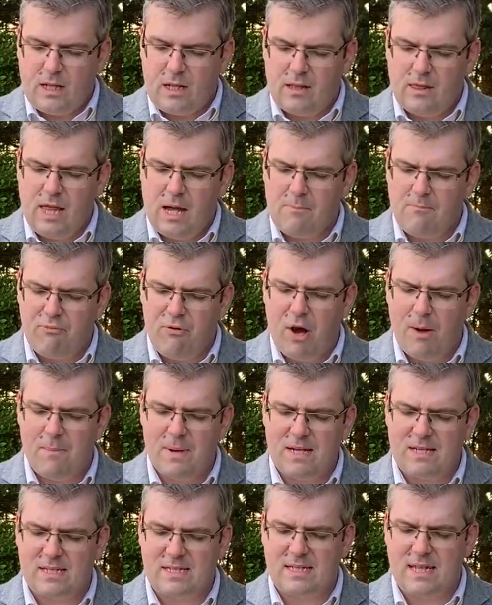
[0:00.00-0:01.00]
That
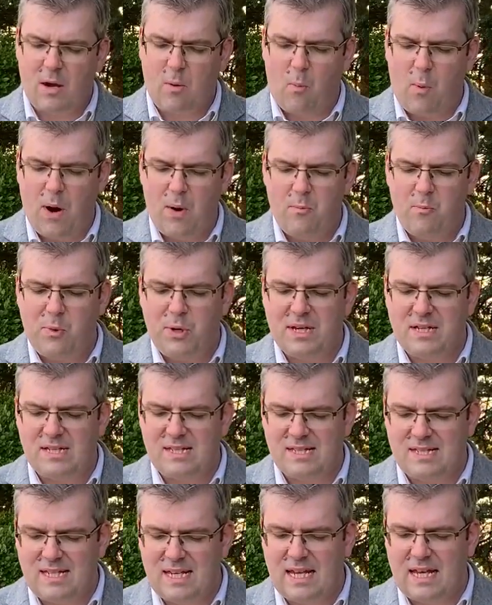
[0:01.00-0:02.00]
promise that when we
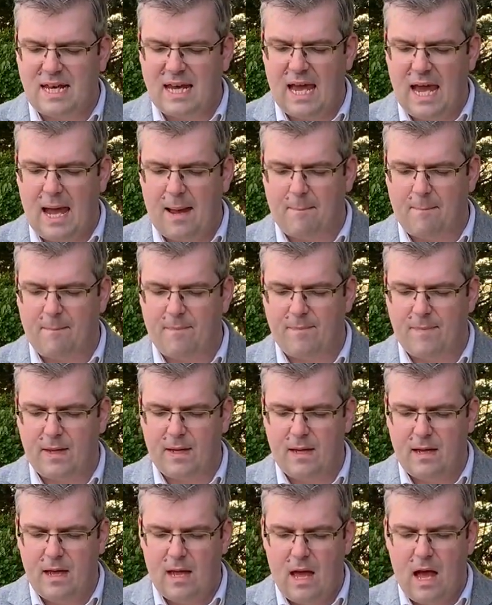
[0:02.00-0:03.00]
seek Him,
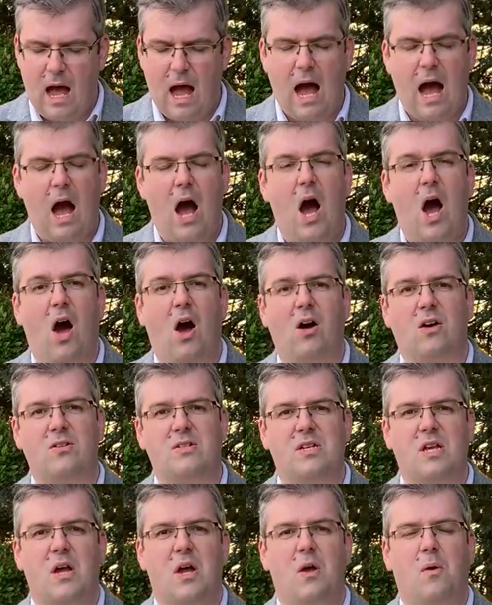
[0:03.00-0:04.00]
our
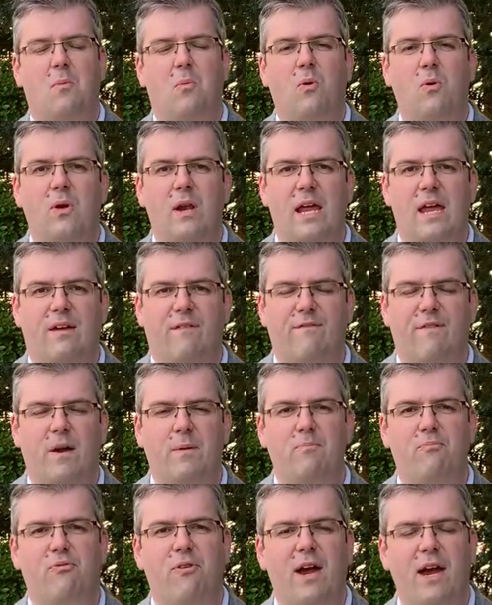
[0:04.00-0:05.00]
hearts will live.
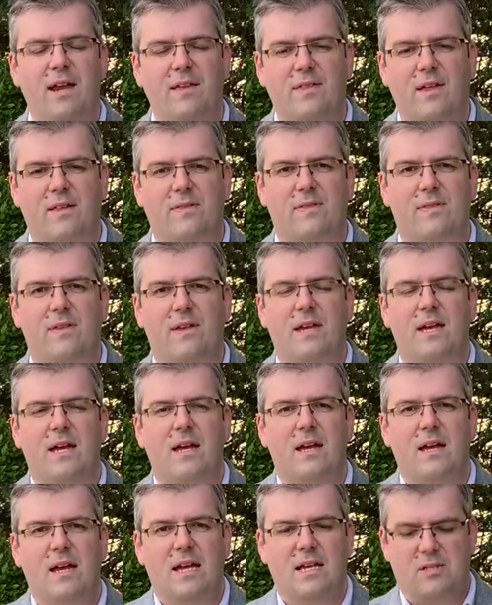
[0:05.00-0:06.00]
I pray that the,
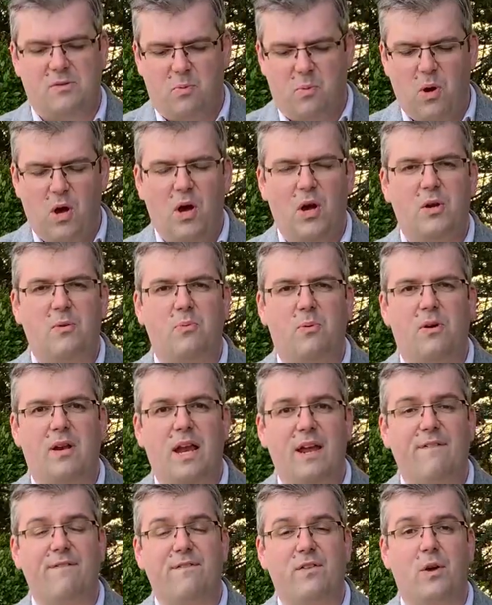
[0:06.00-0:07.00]
His word will
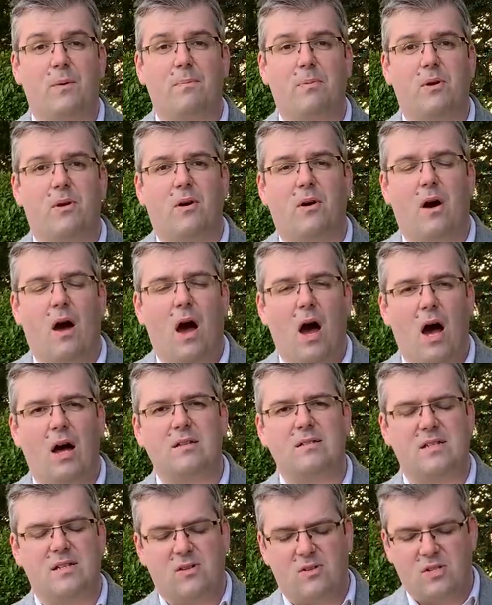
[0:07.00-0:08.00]
lift up your
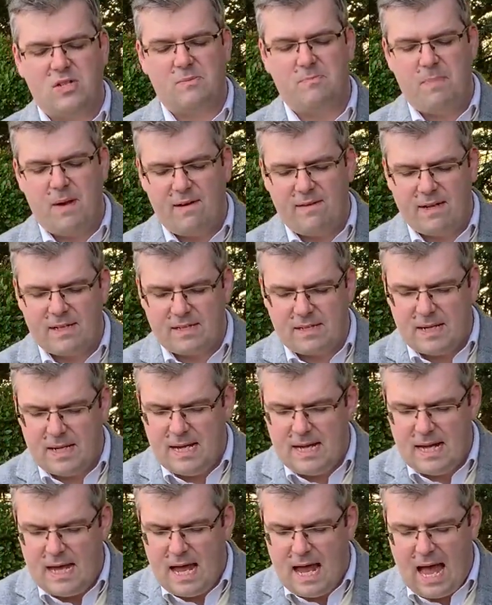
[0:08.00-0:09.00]
hearts and your spirits
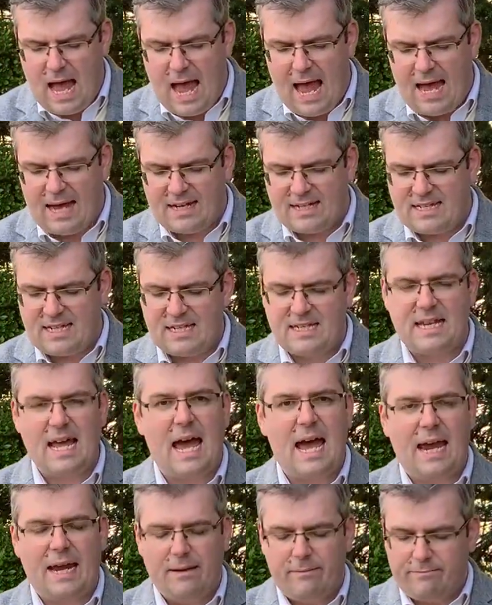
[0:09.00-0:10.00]
uh,
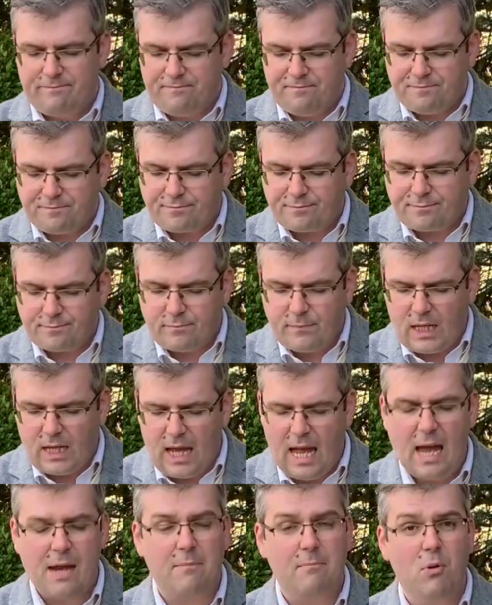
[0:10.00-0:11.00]
today
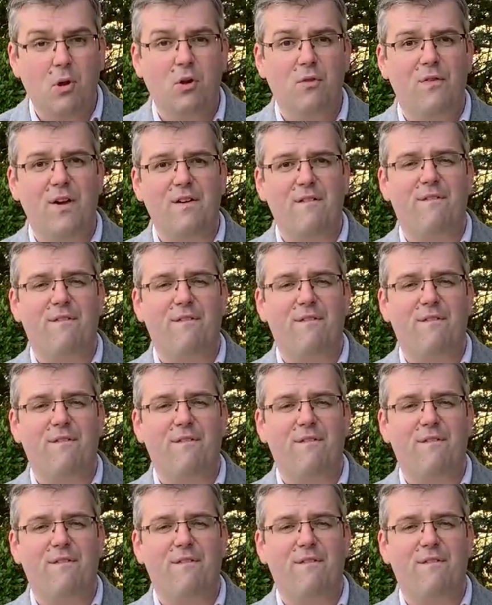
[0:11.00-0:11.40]
and moving